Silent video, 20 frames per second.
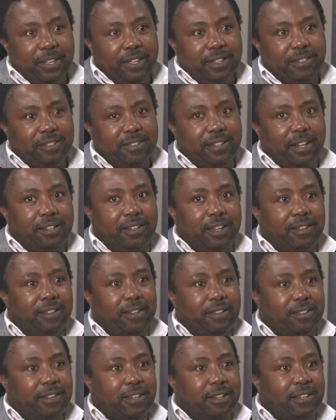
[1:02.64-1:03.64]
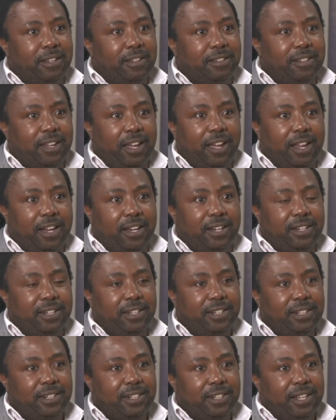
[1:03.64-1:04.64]
Started as an intern,
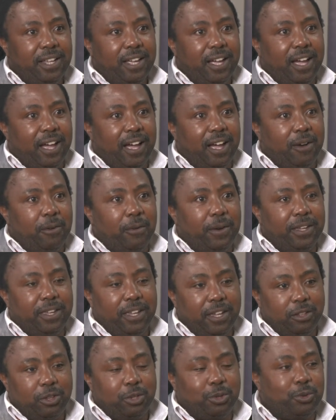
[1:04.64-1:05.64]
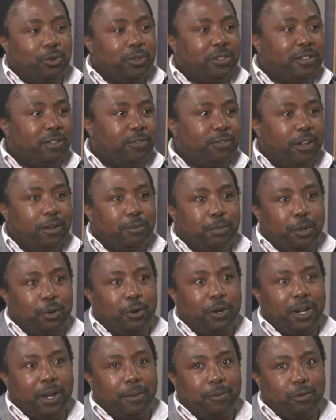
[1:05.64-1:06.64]
working through different
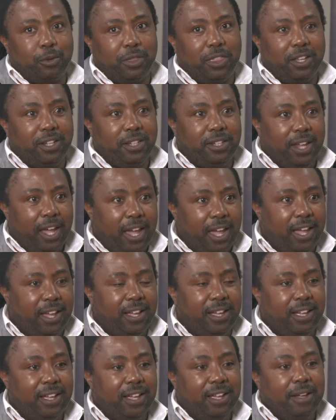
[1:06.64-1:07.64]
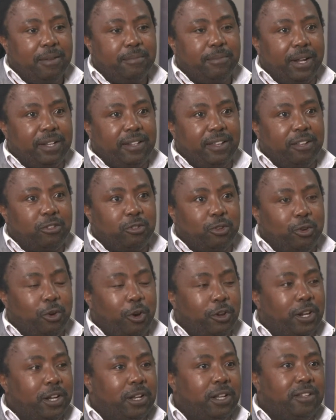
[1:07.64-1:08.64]
programs within DAG. But as you
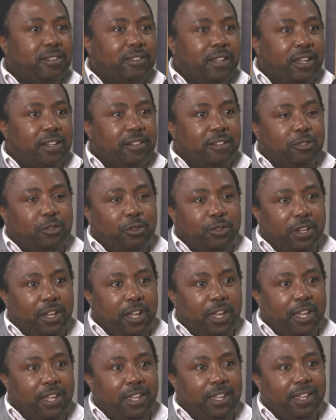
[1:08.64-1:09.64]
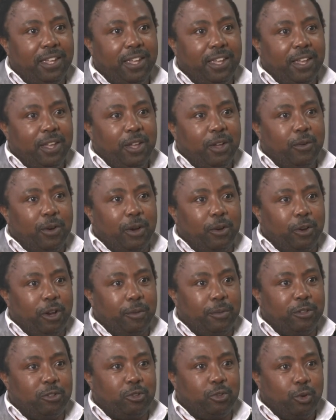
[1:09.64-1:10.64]
correctly said, today we're going to
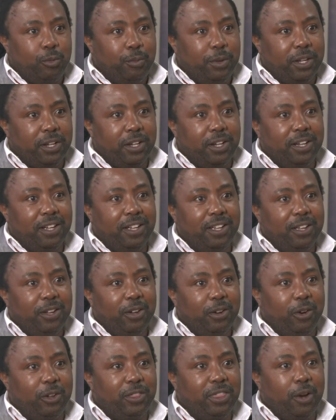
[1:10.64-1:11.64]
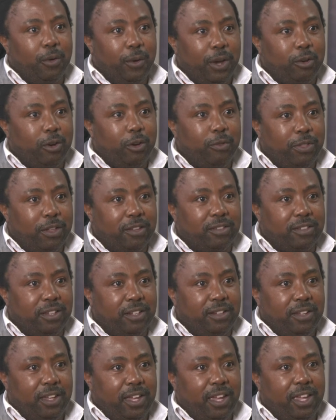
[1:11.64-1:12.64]
be zooming on the work of the
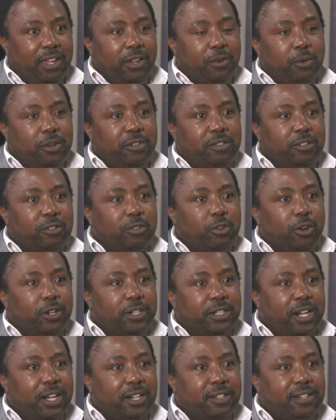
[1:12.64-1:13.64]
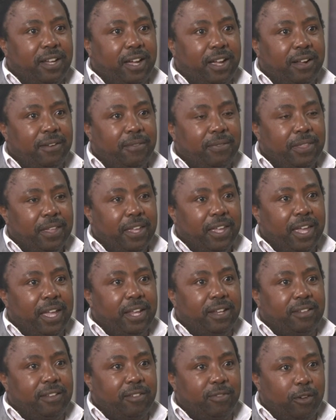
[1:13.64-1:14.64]
CDA, which is Contractor
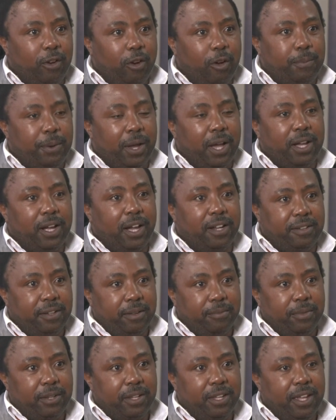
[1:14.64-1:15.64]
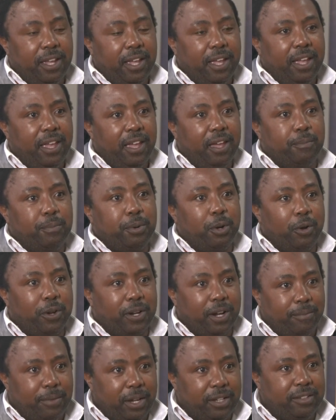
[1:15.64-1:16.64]
and Developer Academy, a
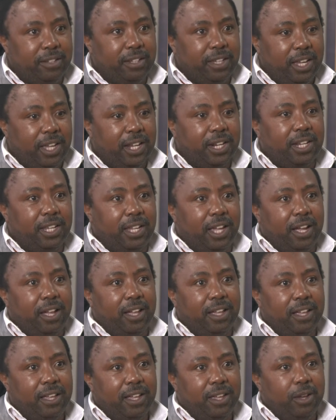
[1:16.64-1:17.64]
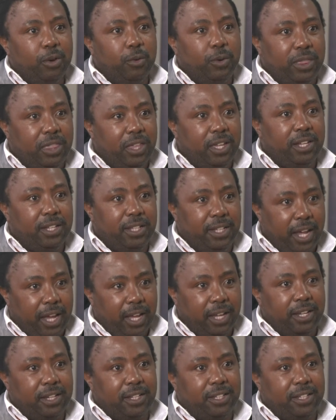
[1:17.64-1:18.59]
programmatic area within DAG.